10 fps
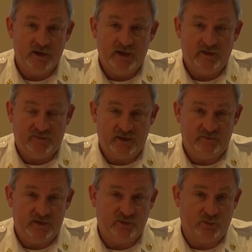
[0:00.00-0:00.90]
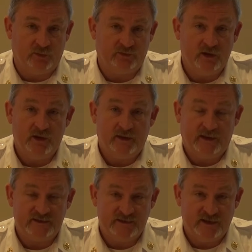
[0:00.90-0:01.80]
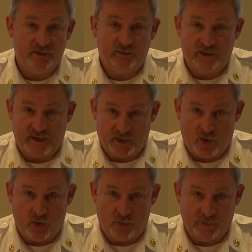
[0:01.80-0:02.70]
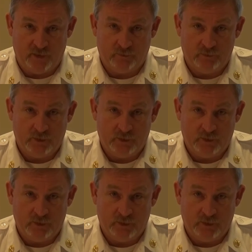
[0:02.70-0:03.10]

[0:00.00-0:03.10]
If individuals can see you, they can harm you.